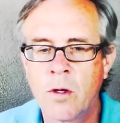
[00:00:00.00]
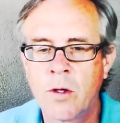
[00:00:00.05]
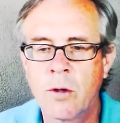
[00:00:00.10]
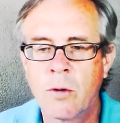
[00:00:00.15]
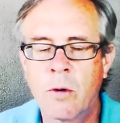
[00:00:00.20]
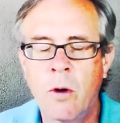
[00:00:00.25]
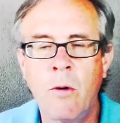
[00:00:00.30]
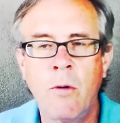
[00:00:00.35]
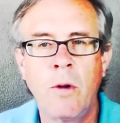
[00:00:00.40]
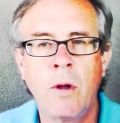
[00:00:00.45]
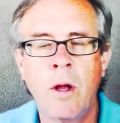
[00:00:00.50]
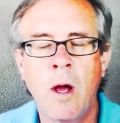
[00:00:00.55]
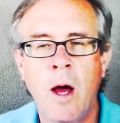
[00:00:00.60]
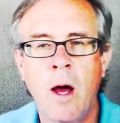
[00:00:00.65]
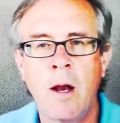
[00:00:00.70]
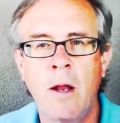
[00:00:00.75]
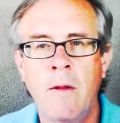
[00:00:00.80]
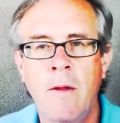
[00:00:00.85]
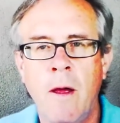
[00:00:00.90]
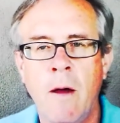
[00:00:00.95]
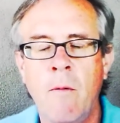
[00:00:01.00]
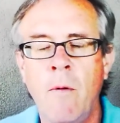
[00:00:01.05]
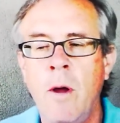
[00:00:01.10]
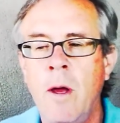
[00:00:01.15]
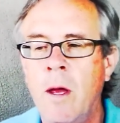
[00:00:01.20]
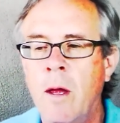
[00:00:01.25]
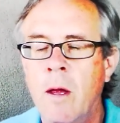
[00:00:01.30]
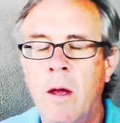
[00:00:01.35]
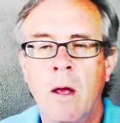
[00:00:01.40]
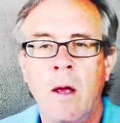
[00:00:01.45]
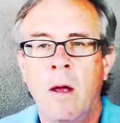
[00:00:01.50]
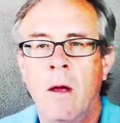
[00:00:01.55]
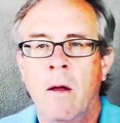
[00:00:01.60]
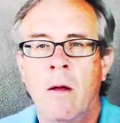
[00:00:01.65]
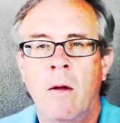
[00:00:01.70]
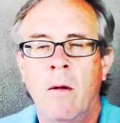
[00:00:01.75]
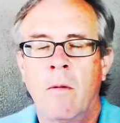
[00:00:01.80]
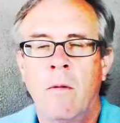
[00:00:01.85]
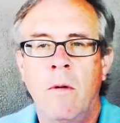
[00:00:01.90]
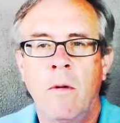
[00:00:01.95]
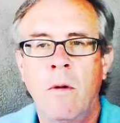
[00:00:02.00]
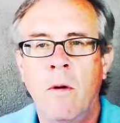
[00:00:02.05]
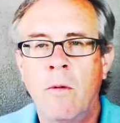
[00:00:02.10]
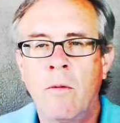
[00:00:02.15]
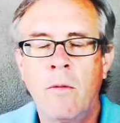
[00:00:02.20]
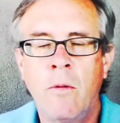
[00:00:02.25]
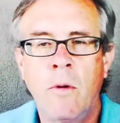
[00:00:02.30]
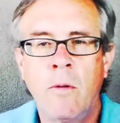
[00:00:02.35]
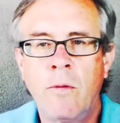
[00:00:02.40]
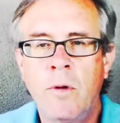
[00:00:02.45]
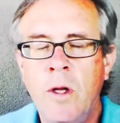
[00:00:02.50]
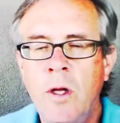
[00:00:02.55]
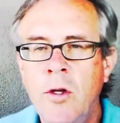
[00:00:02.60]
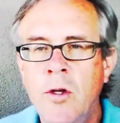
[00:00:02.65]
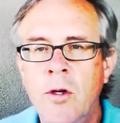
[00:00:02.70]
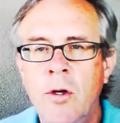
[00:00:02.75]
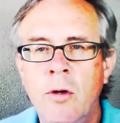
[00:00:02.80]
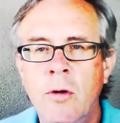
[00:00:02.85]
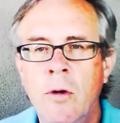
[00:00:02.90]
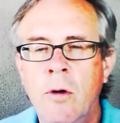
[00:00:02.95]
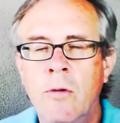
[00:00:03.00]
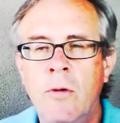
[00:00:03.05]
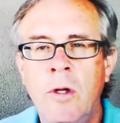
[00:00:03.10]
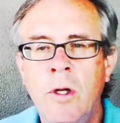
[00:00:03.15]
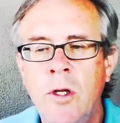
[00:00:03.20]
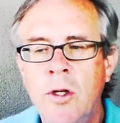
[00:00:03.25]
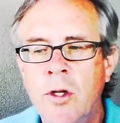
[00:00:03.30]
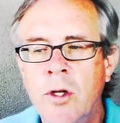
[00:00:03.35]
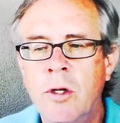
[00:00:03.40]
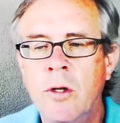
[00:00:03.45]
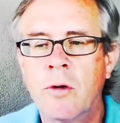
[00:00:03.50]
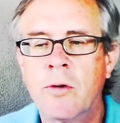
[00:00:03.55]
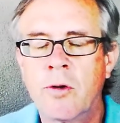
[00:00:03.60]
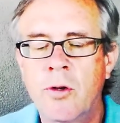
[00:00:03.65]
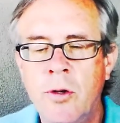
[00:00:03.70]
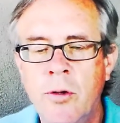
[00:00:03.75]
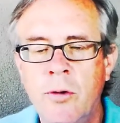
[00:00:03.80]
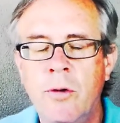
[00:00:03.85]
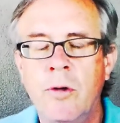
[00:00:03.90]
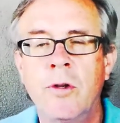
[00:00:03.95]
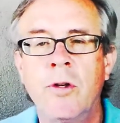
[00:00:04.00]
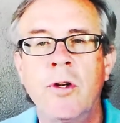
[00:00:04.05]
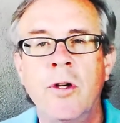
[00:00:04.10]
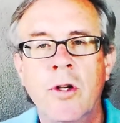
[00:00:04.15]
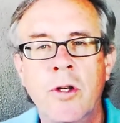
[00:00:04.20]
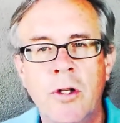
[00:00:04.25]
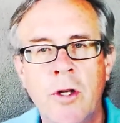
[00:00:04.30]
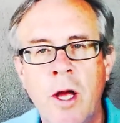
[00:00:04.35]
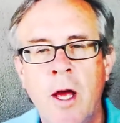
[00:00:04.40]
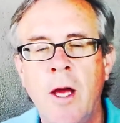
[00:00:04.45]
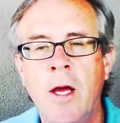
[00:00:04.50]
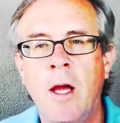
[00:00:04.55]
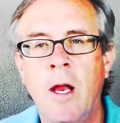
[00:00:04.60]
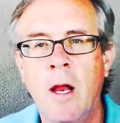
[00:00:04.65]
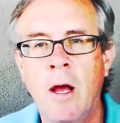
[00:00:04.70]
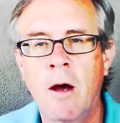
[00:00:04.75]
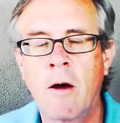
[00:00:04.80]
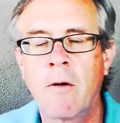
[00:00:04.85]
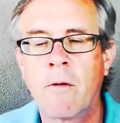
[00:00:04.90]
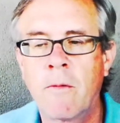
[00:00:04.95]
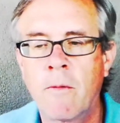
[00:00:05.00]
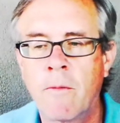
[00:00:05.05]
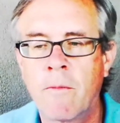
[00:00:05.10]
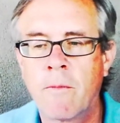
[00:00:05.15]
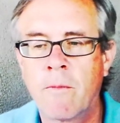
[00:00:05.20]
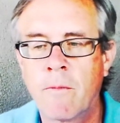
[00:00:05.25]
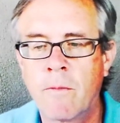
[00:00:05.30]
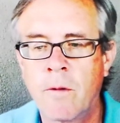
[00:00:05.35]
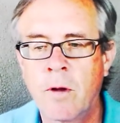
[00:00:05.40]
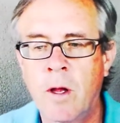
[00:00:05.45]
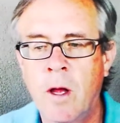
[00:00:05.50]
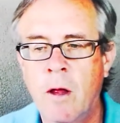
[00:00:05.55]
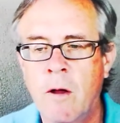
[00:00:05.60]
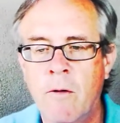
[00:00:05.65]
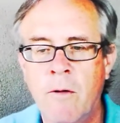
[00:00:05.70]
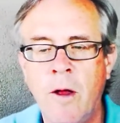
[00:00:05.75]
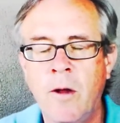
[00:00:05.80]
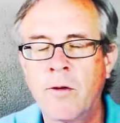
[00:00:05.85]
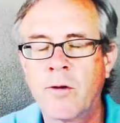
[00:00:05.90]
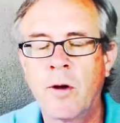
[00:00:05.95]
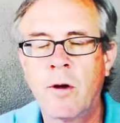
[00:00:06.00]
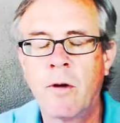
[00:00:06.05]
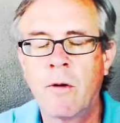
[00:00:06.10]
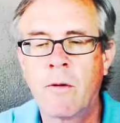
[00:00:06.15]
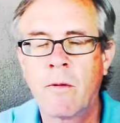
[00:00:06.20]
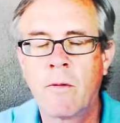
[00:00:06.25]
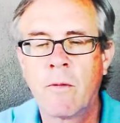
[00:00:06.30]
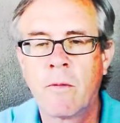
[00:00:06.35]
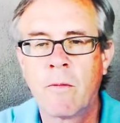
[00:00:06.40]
So go to God in that way. No, no teacher, no teaching, no student, just hanging out together. That's all.